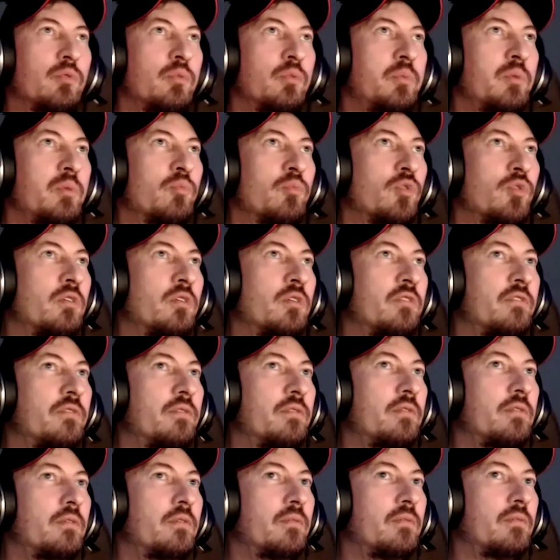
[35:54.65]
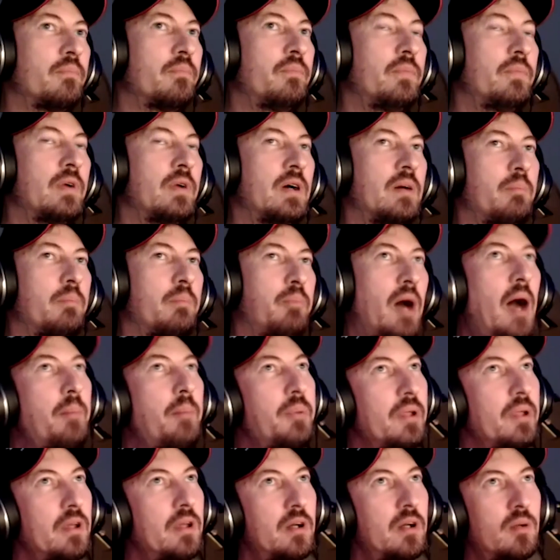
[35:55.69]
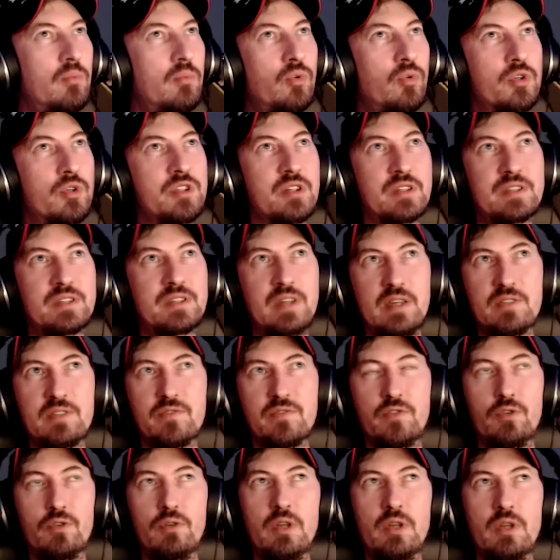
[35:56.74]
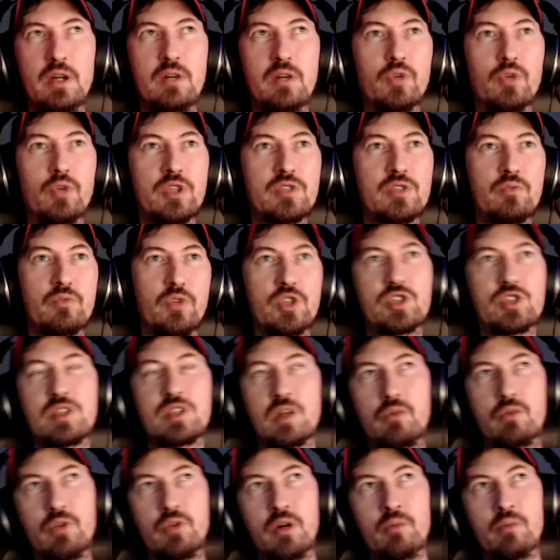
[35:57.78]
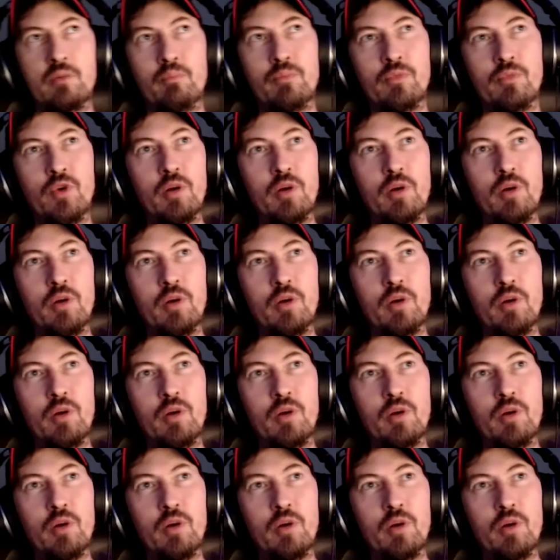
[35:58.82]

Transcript: be more popular, more successful? Like, what's the more